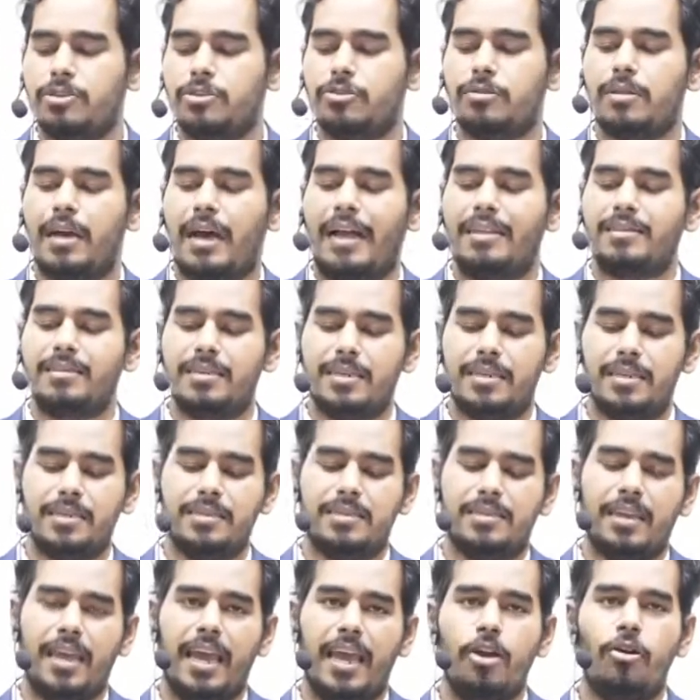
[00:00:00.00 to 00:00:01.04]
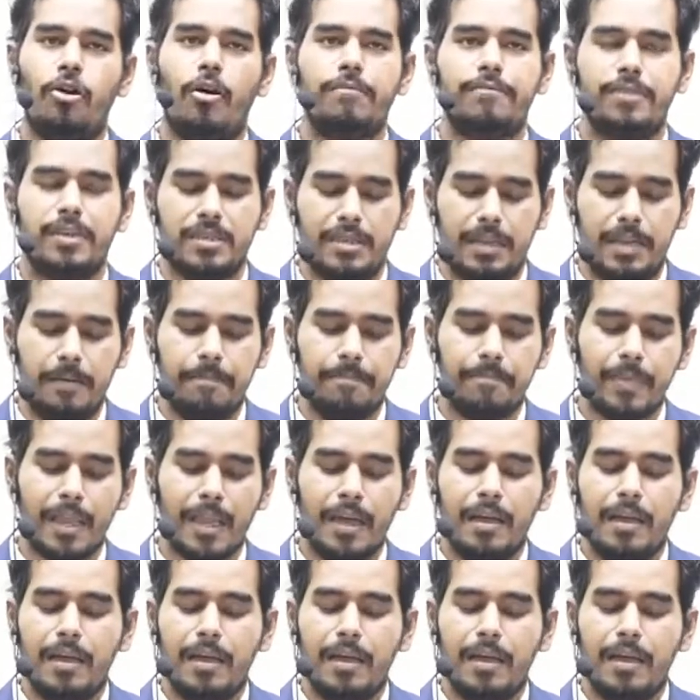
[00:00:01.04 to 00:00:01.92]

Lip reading: So the answer is A, obviously.